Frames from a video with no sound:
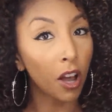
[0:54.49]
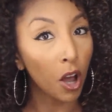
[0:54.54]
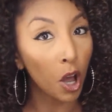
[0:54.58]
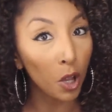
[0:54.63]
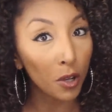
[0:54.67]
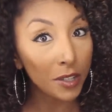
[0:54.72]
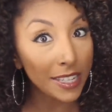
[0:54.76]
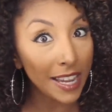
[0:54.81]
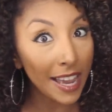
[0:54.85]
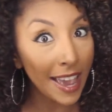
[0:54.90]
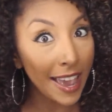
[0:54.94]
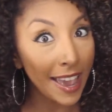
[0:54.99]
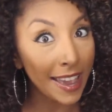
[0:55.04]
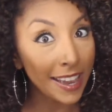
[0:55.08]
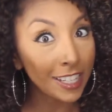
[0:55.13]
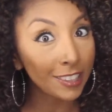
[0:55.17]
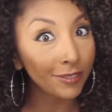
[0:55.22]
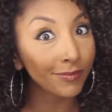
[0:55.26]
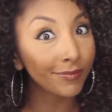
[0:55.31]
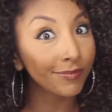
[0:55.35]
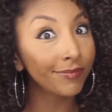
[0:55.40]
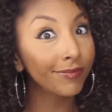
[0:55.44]
all
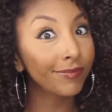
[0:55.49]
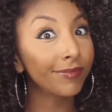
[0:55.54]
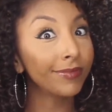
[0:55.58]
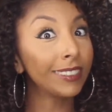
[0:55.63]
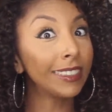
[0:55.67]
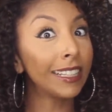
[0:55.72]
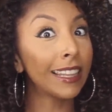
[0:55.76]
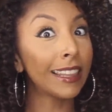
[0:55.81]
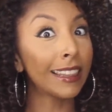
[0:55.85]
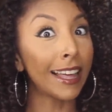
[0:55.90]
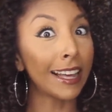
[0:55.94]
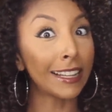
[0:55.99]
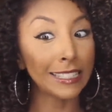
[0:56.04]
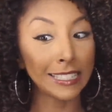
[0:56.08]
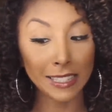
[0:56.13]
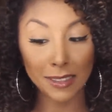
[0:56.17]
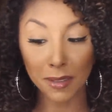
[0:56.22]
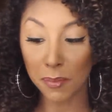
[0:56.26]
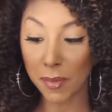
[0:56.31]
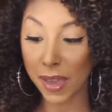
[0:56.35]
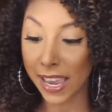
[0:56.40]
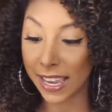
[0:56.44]
day.
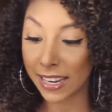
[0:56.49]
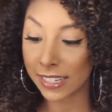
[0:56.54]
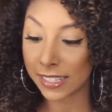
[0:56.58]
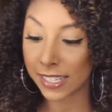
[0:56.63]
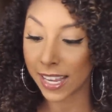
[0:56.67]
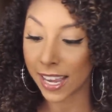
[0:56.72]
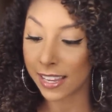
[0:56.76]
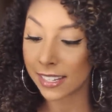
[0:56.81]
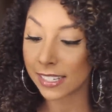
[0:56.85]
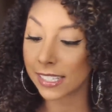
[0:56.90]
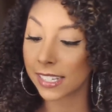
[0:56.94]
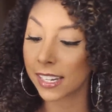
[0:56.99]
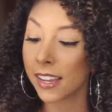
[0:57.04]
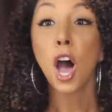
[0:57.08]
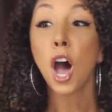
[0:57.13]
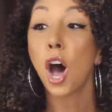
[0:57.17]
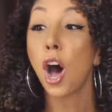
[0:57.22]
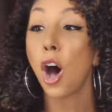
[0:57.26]
That's the main test.